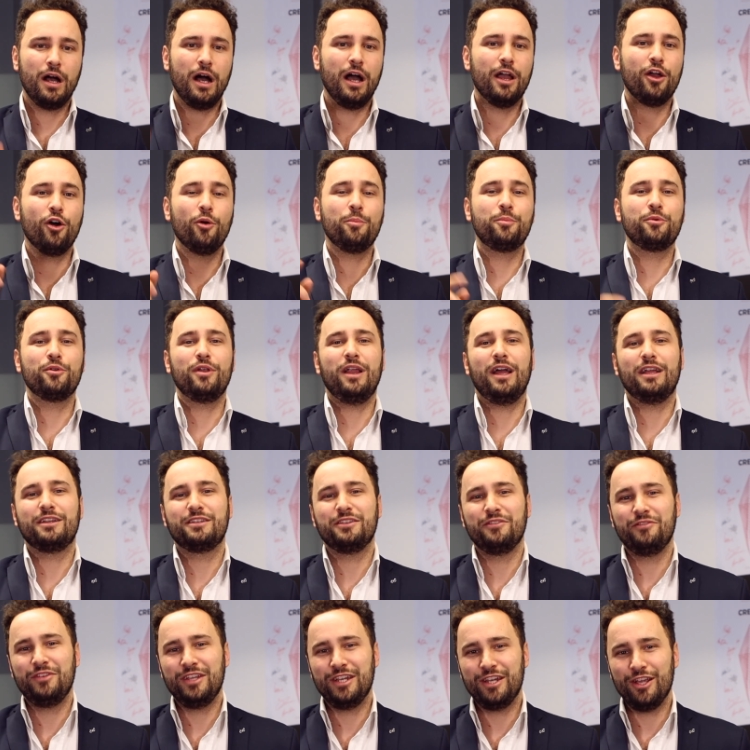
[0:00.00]
I hope you liked
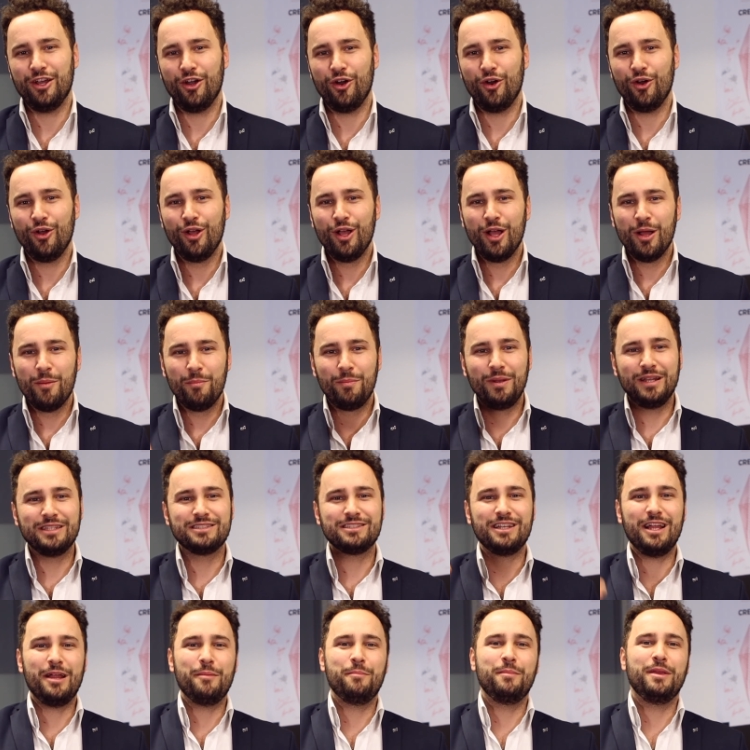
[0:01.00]
the video. Please
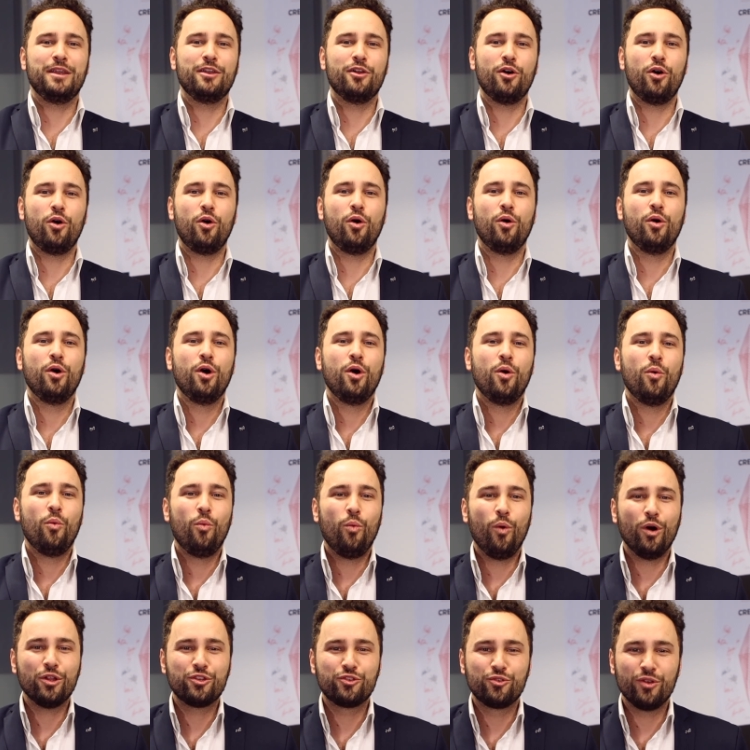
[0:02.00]
let me know
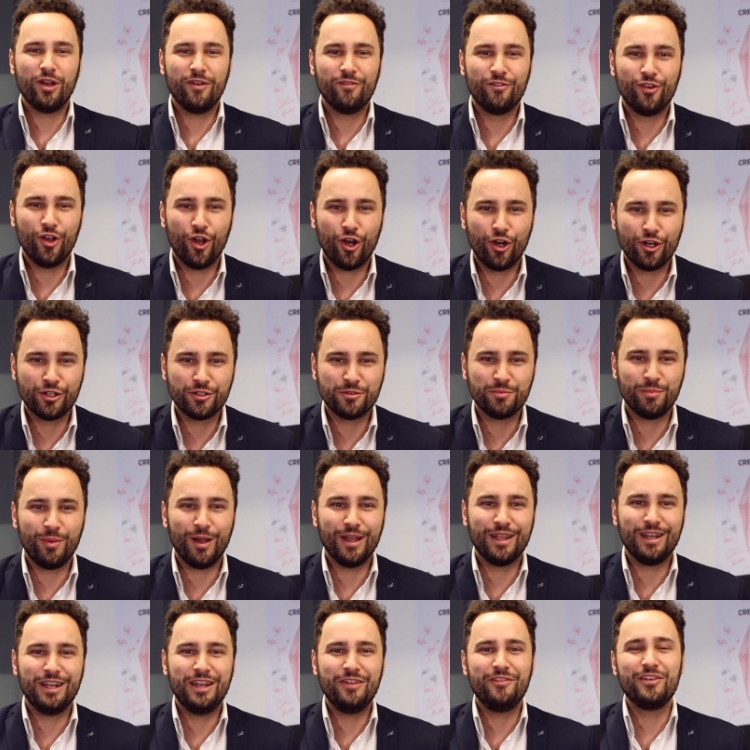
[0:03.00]
what you have learned
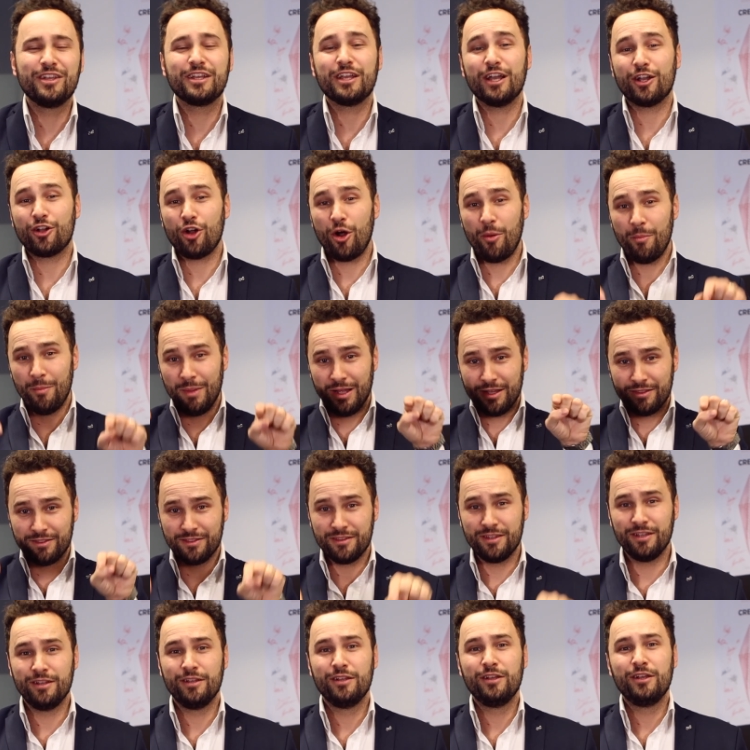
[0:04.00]
by leaving a
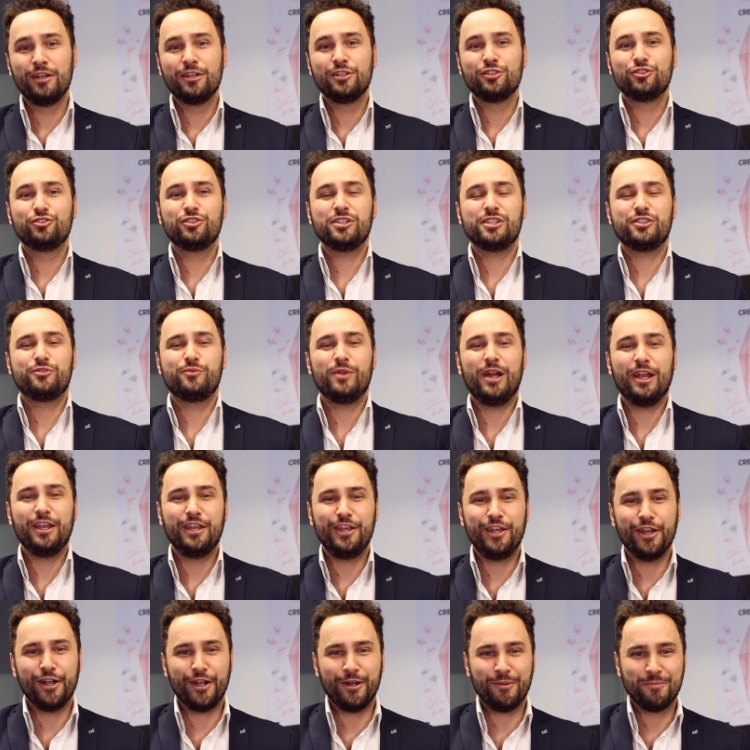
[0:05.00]
comment just right
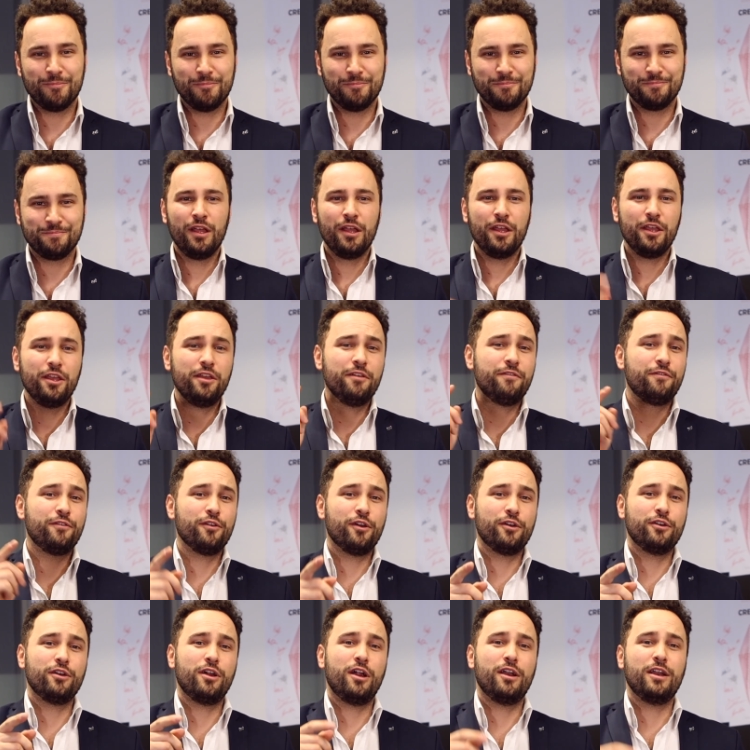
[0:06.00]
here. If
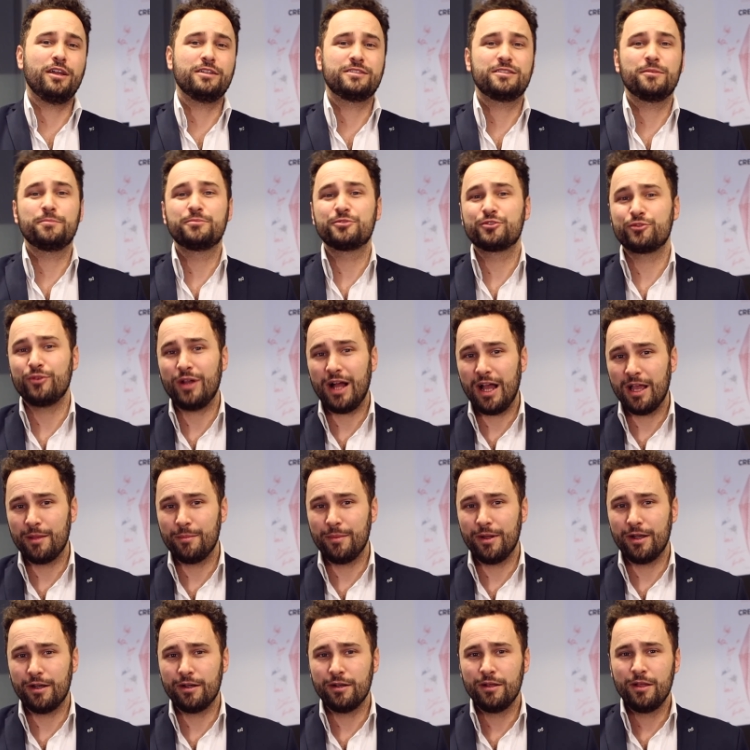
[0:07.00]
you're not a
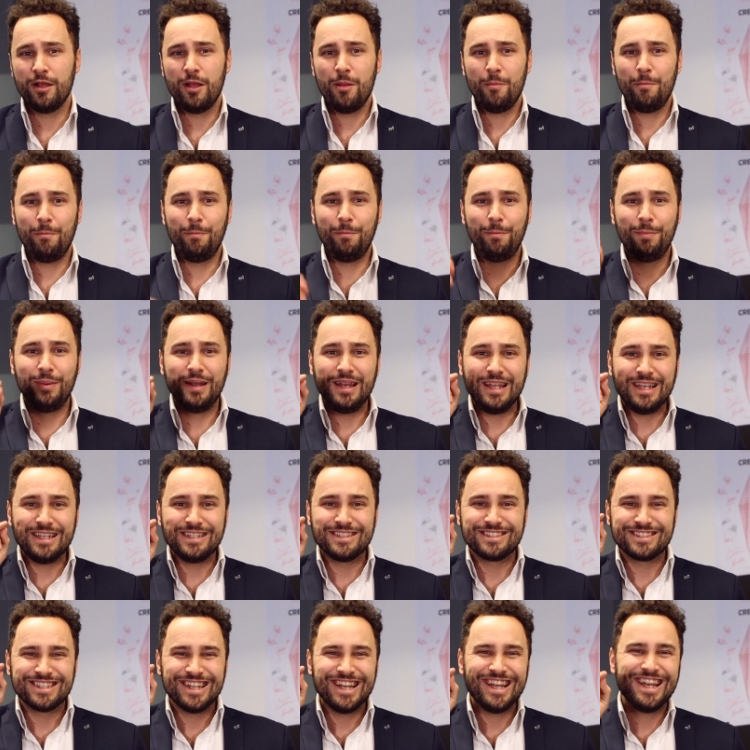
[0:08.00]
subscriber,
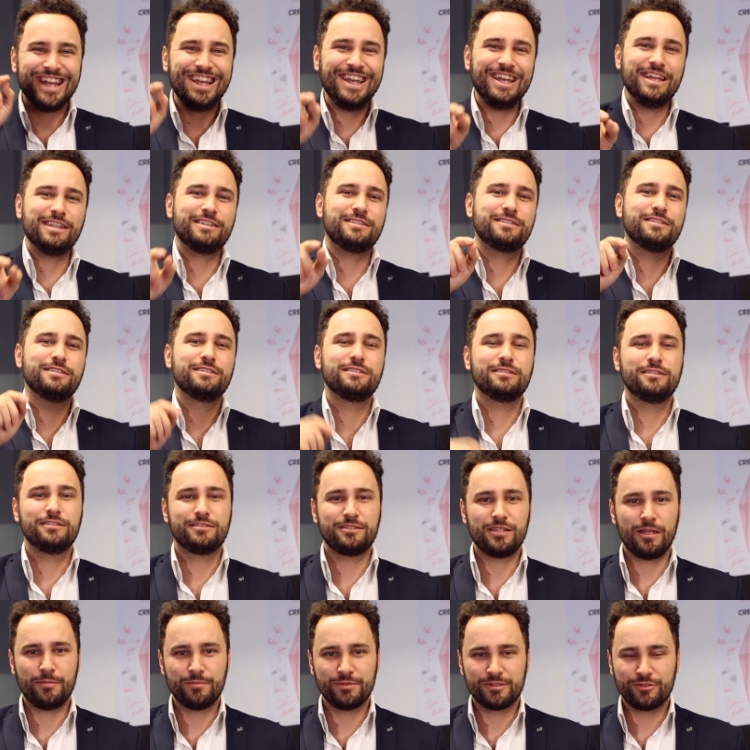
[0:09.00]
please hit the
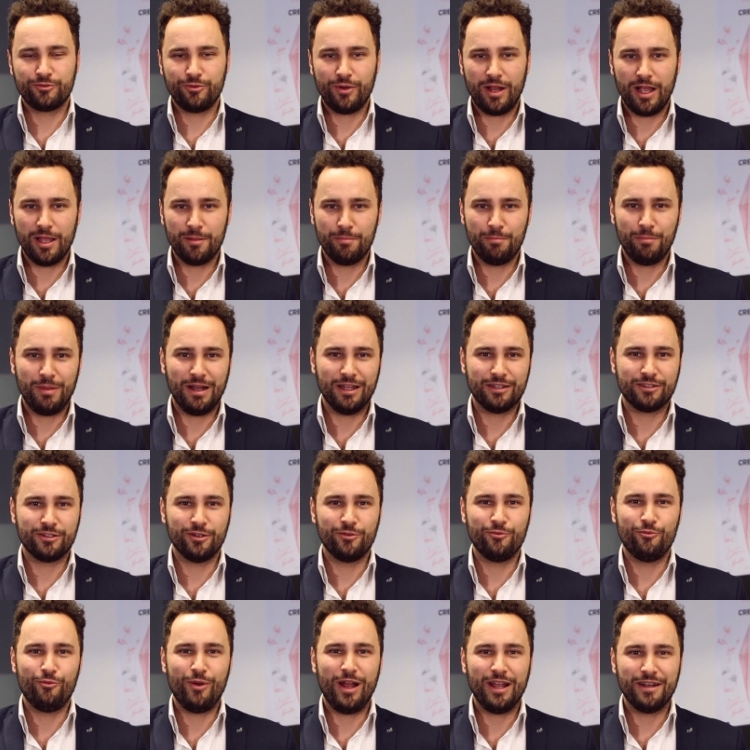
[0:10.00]
subscribe
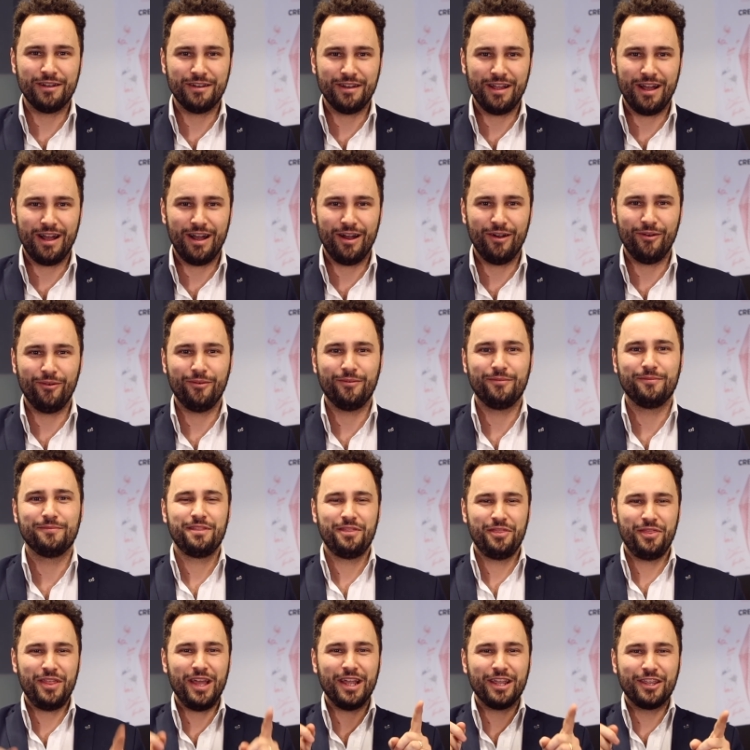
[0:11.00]
button right now.
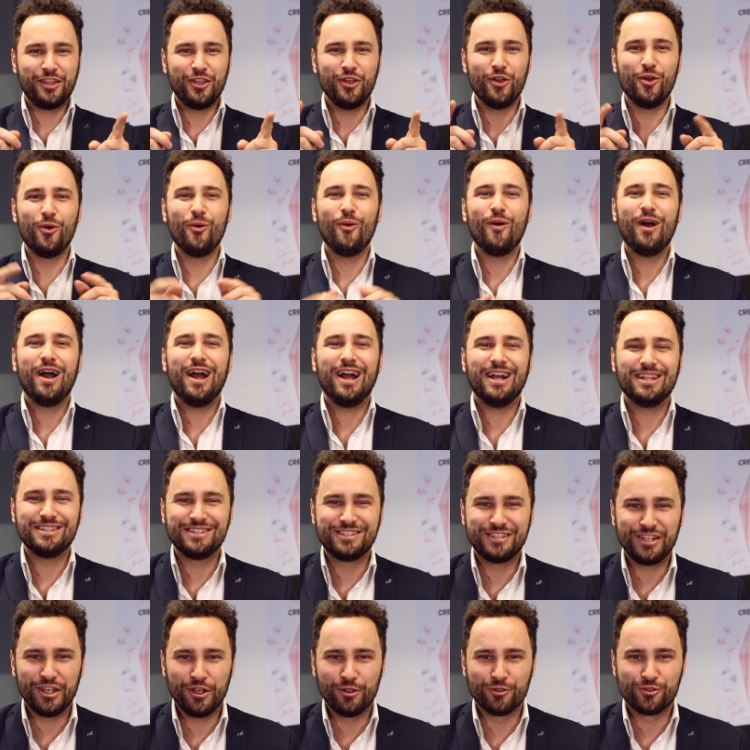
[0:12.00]
Thank you and
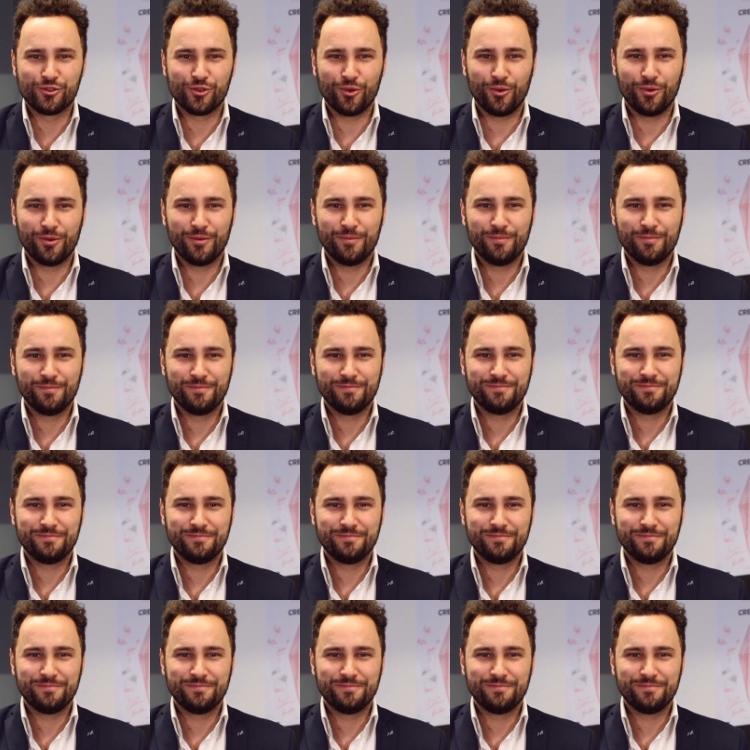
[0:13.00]
see you soon.